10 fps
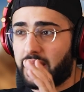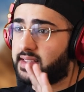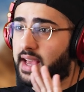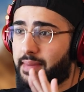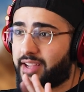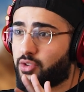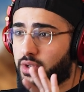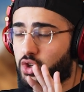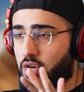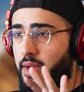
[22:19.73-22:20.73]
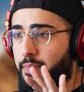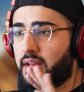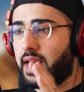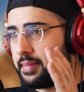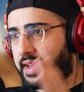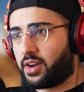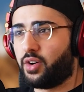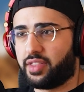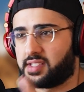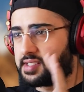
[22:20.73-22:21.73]
Anytime I do a trip, I'm like,
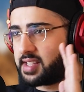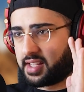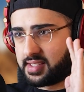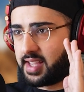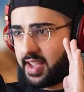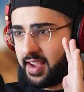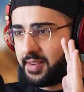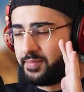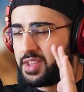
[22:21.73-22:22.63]
oh, this is gonna sting.